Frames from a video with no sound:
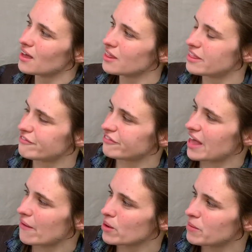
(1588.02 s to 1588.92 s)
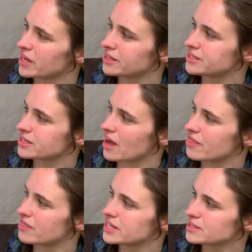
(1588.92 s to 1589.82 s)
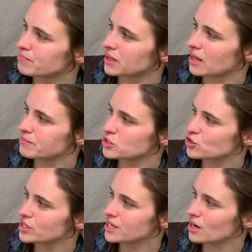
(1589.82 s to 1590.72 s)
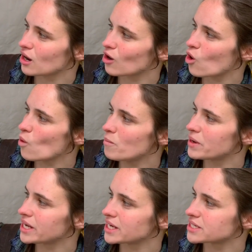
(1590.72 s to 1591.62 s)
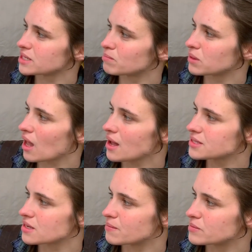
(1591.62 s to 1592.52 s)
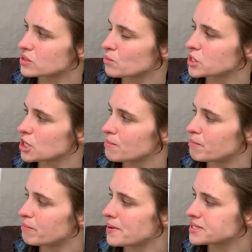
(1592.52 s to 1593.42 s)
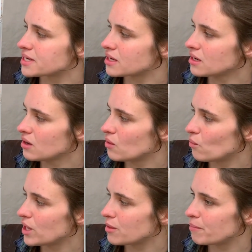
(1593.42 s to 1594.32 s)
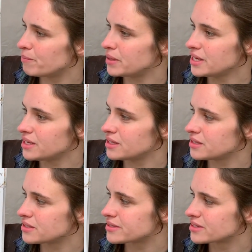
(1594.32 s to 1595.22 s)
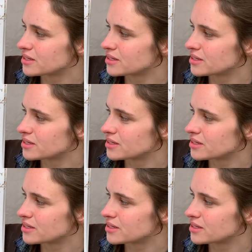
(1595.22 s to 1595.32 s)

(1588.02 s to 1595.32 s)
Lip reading: The flower buds on this plum tree are opening into blossoms, which are buzzing with bees.